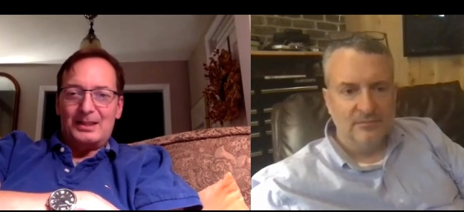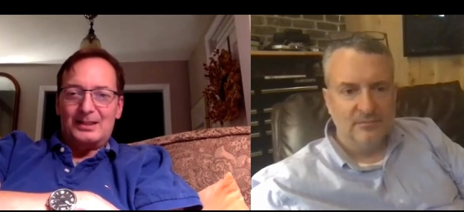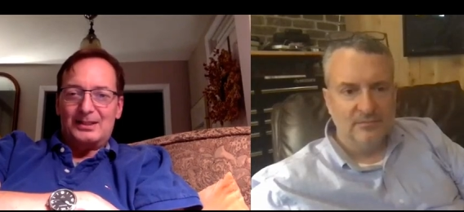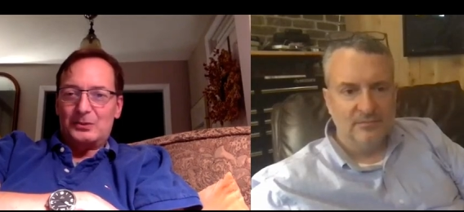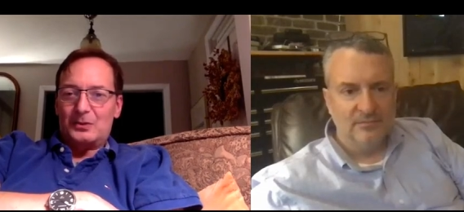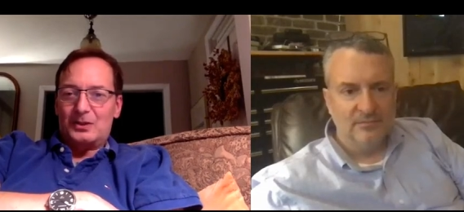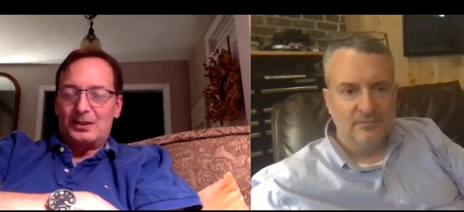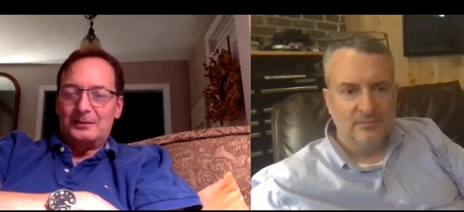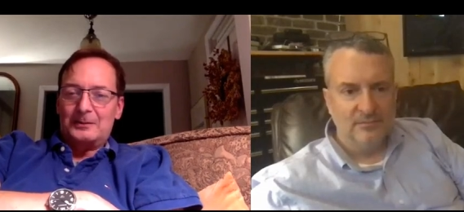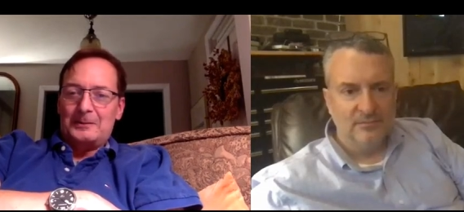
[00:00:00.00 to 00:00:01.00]
Speaker 1: or
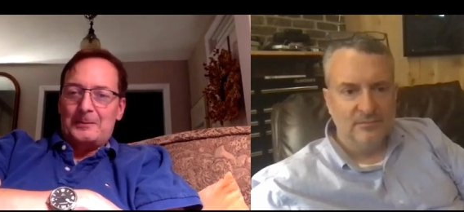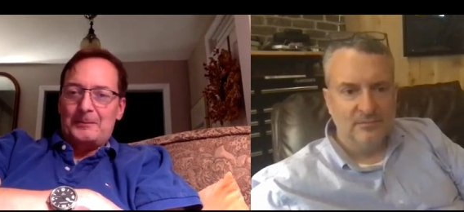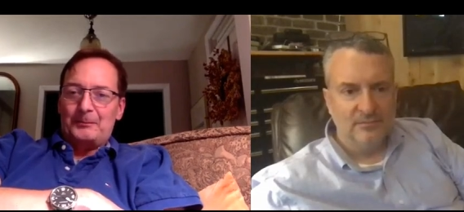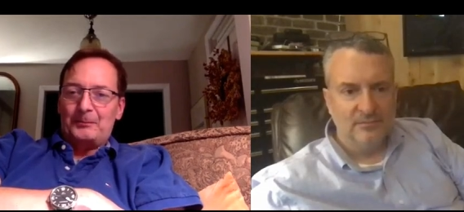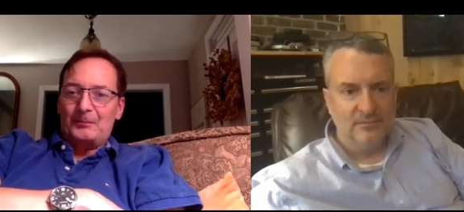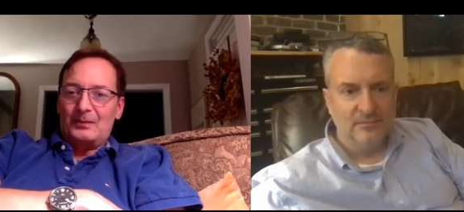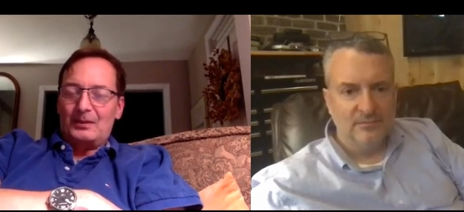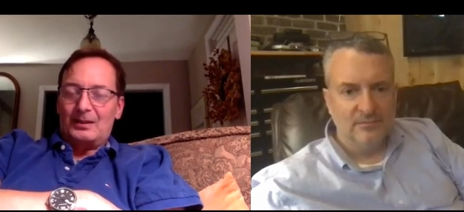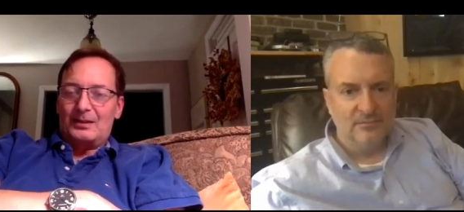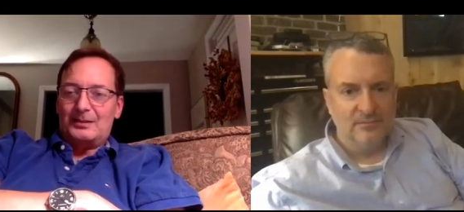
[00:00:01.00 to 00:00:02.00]

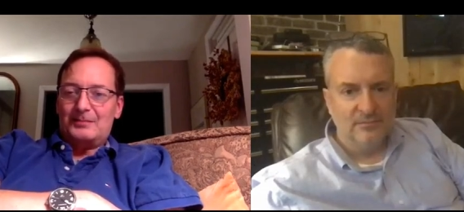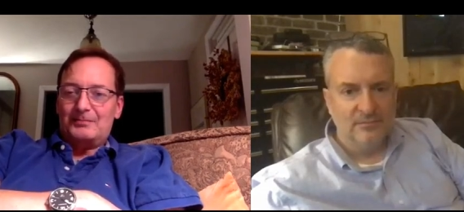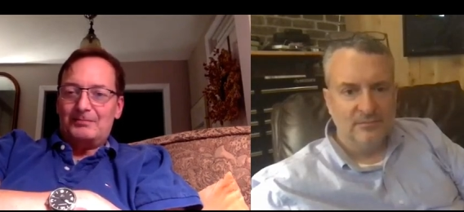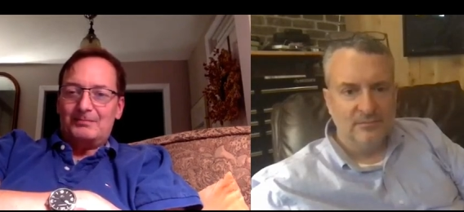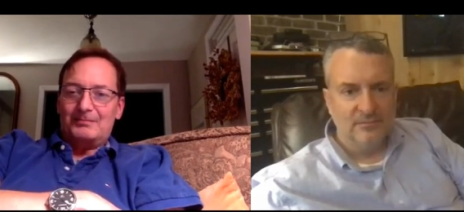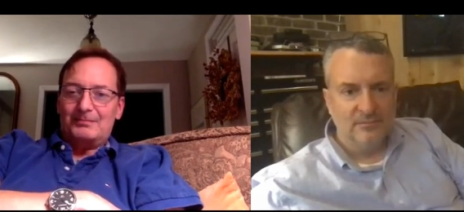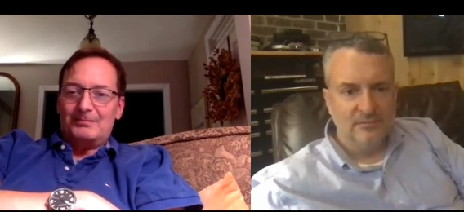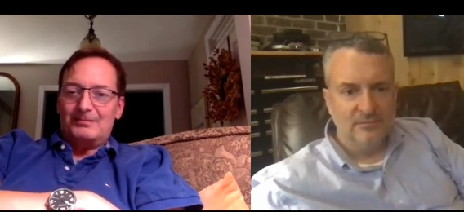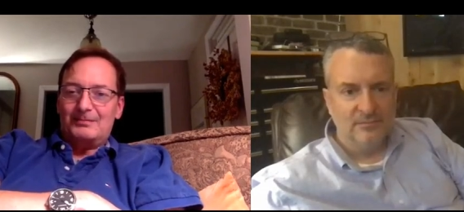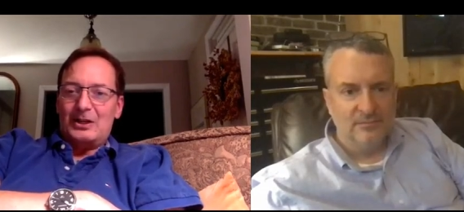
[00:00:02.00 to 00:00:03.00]
um,
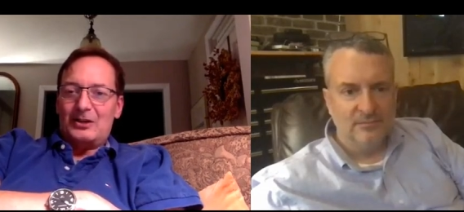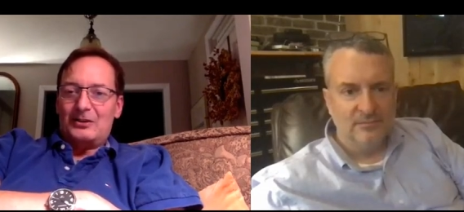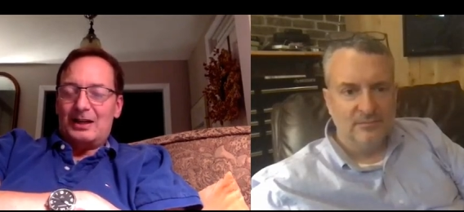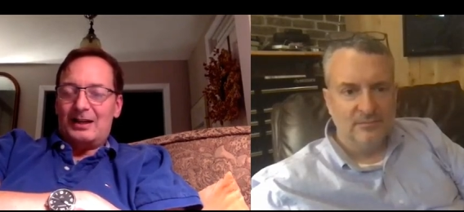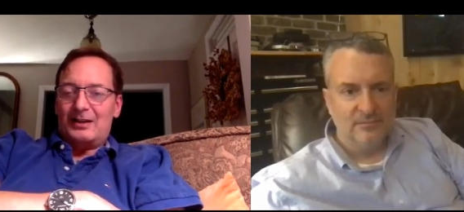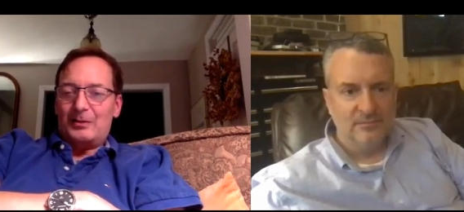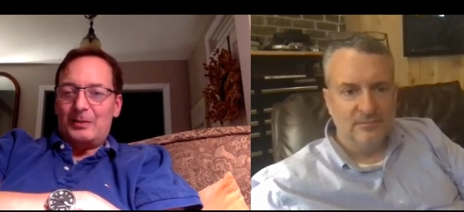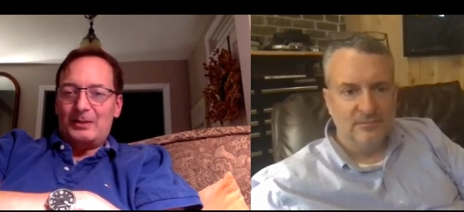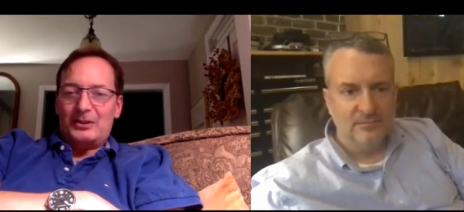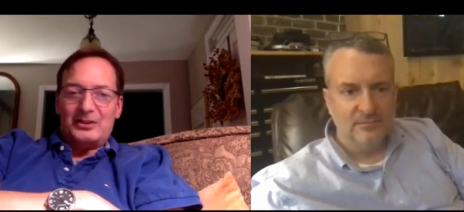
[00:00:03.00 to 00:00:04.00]
you know i hope
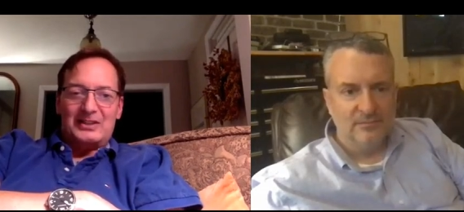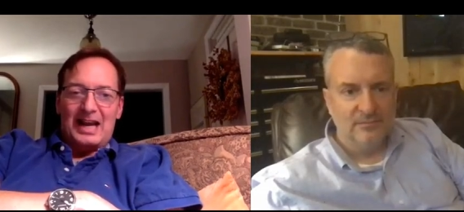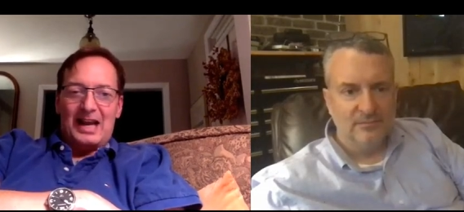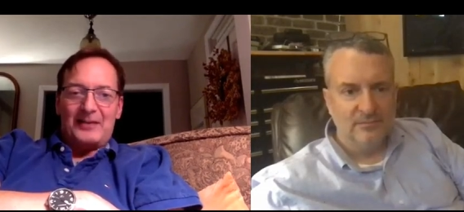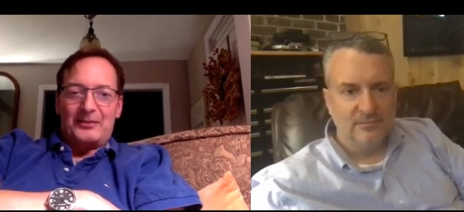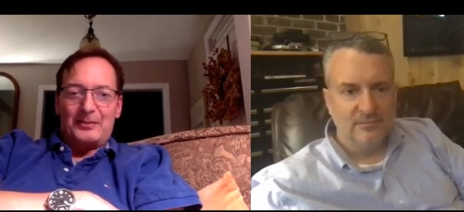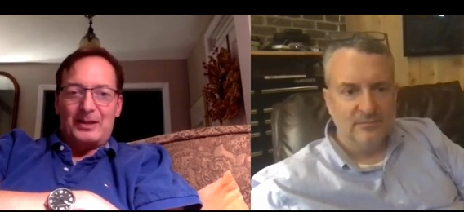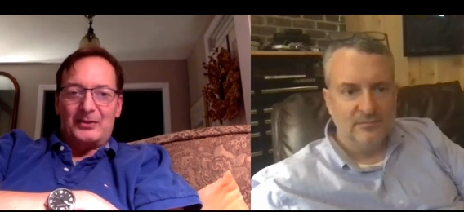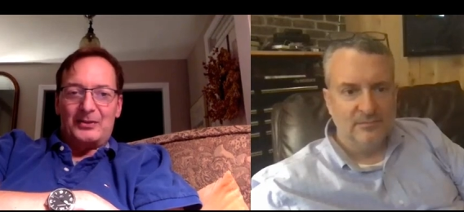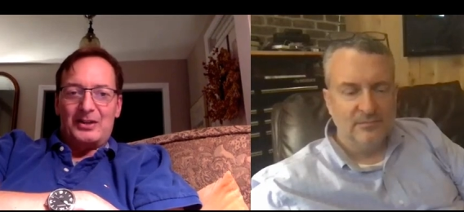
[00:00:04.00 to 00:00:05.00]
i'm a good dad for my
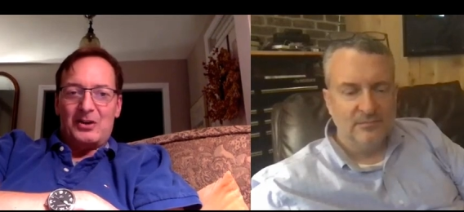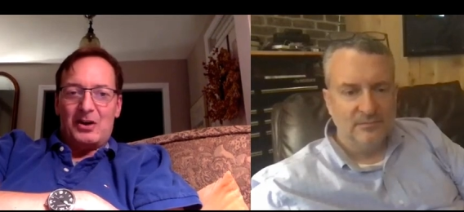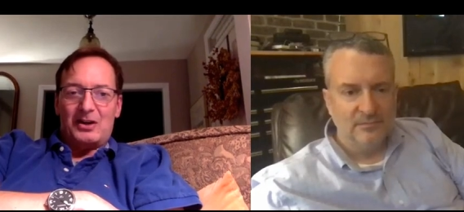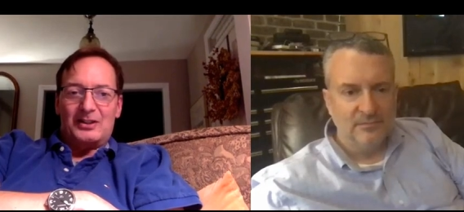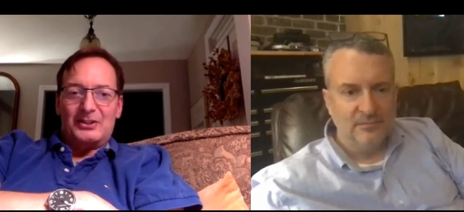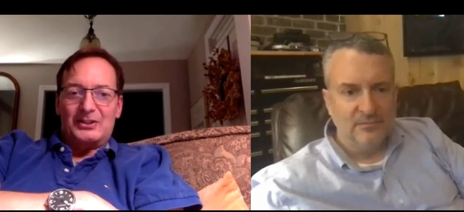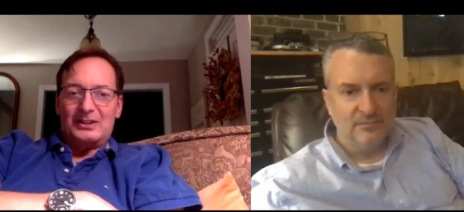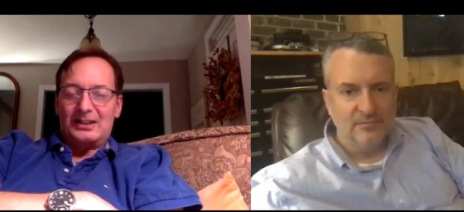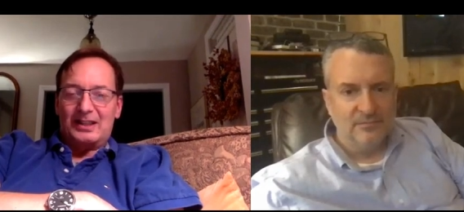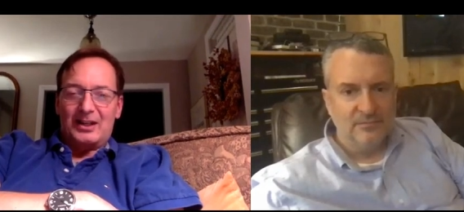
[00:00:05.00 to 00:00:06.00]
three daughters and
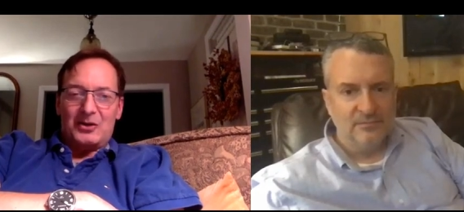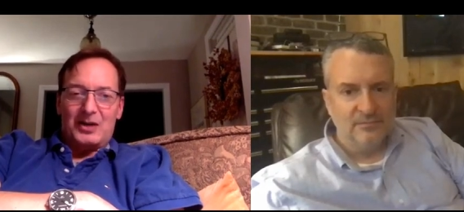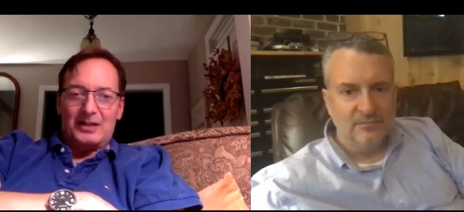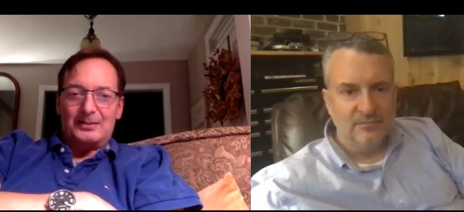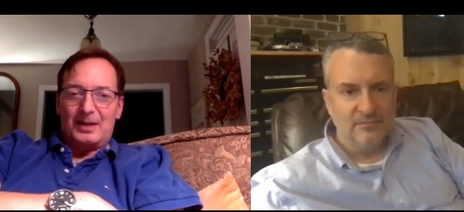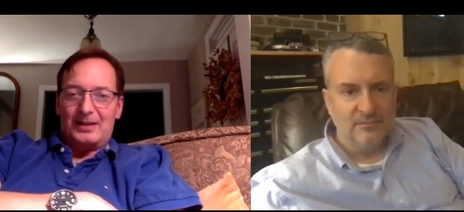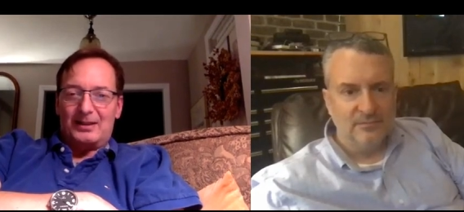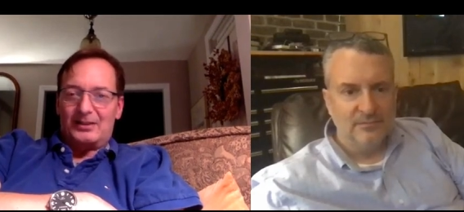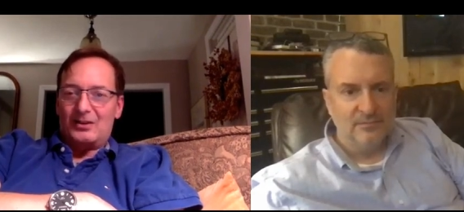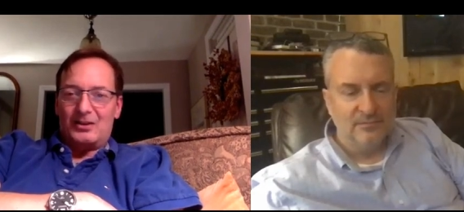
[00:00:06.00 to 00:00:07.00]
that they go out to i
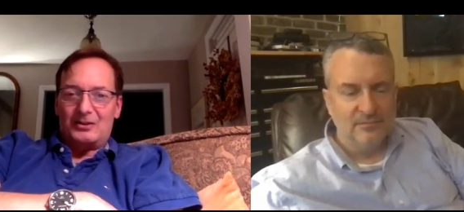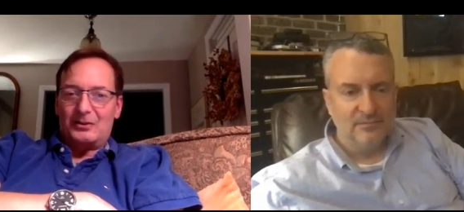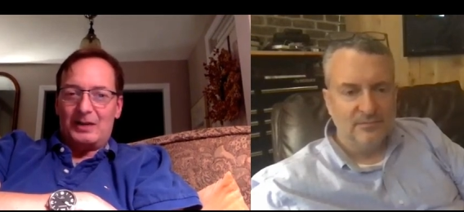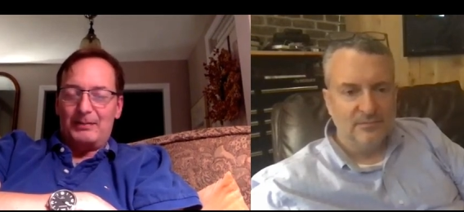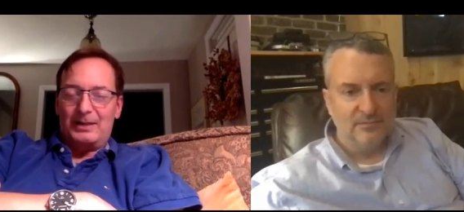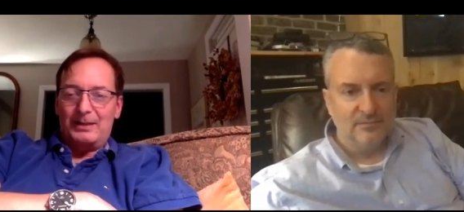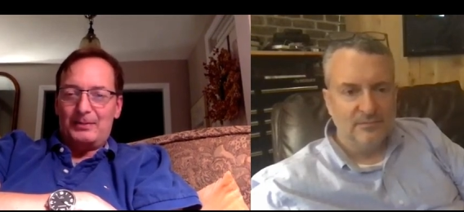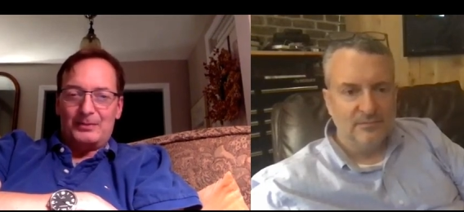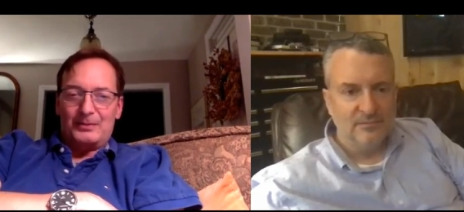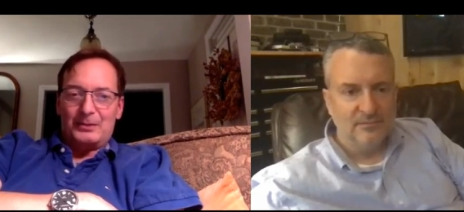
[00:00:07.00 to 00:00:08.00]
think they're all great people i'm
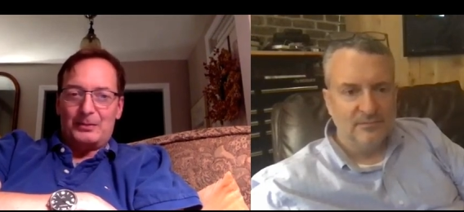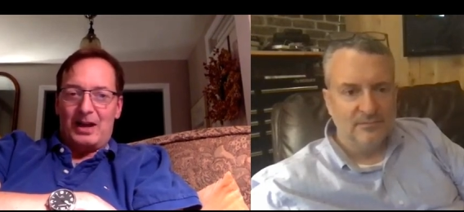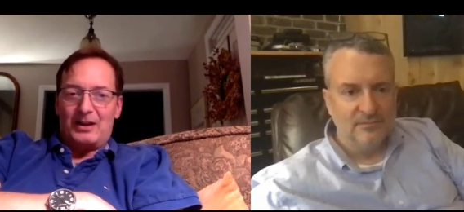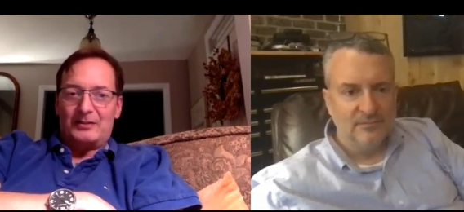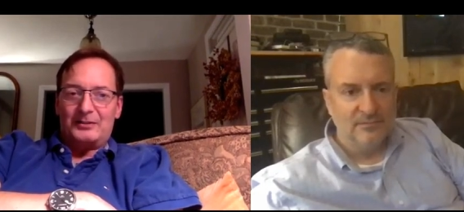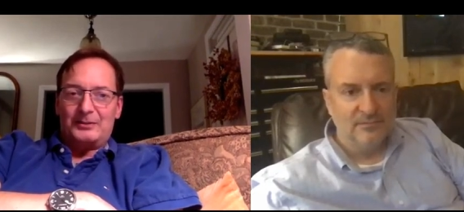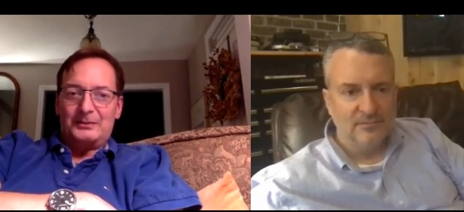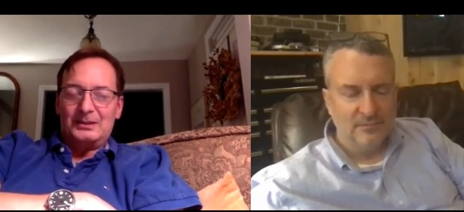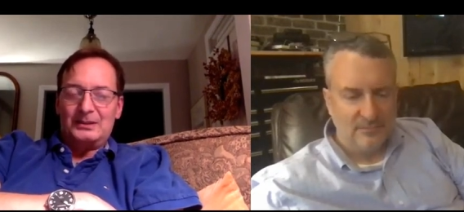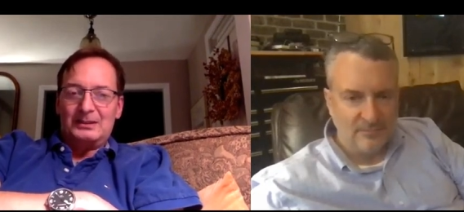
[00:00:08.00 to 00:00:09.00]
so proud of them
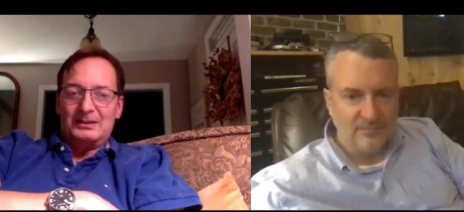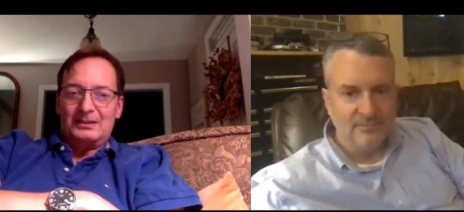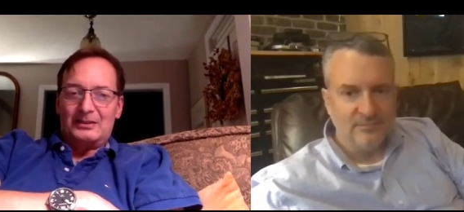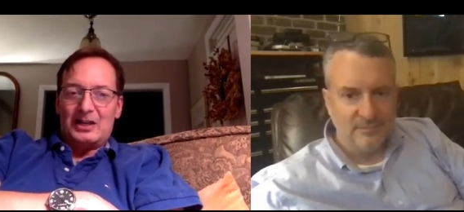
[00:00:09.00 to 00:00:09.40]
they're mm-hmm.